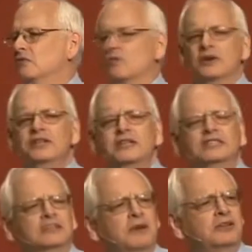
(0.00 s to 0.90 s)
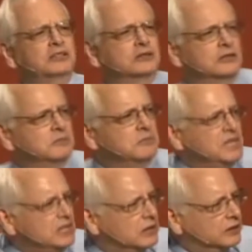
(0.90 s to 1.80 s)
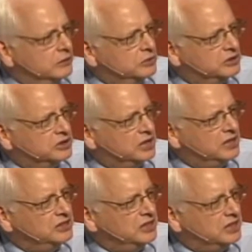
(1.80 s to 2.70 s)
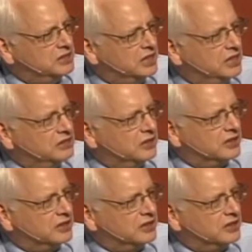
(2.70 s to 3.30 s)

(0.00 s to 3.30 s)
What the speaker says: One of the things that came out of this immediately was a change in educational